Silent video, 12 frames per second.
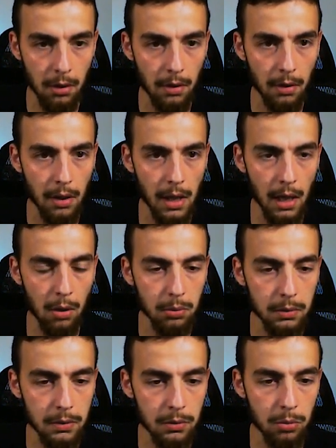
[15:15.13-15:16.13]

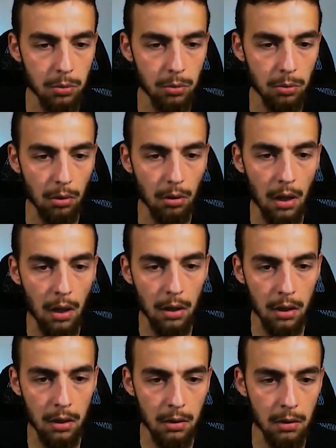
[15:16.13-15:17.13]
equals to
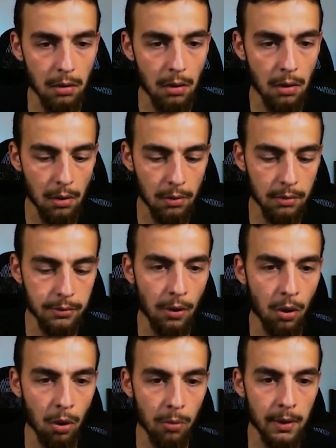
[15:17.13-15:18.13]
login
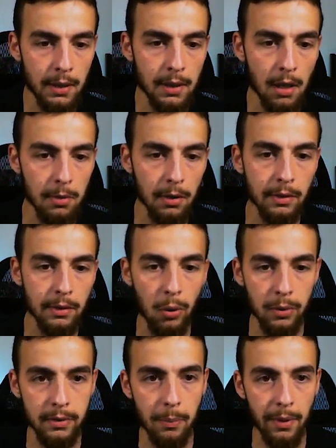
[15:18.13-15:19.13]
form, and I will
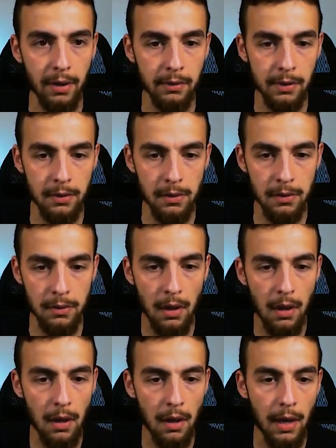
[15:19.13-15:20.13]
close the parentheses.
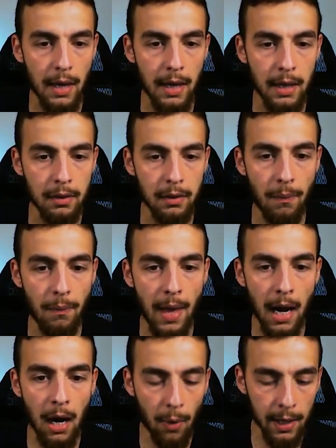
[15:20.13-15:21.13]
And
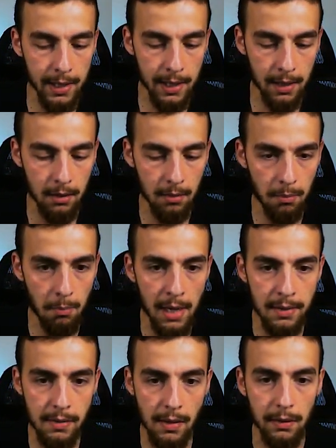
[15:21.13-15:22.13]
now I can
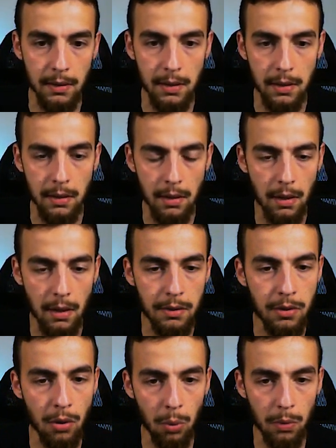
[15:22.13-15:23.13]
basically
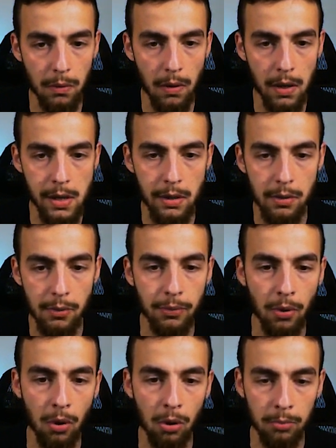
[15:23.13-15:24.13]
use here
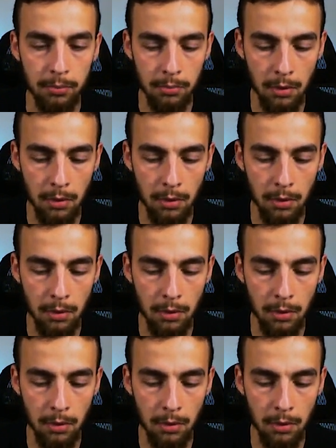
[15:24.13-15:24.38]
form